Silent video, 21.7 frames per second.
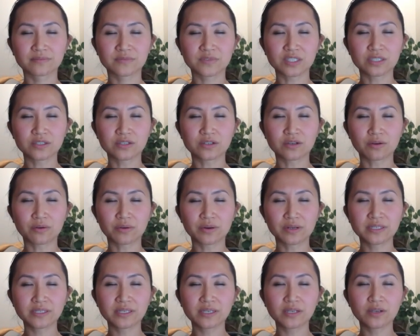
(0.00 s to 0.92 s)
Just
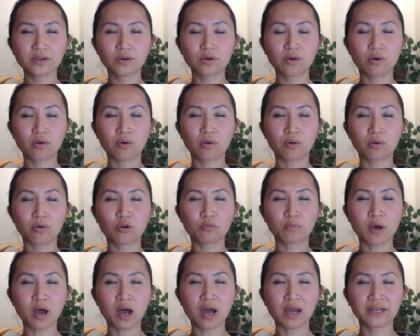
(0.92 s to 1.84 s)
noticing your whole
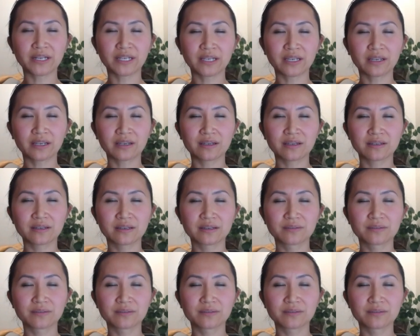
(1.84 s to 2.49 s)
body.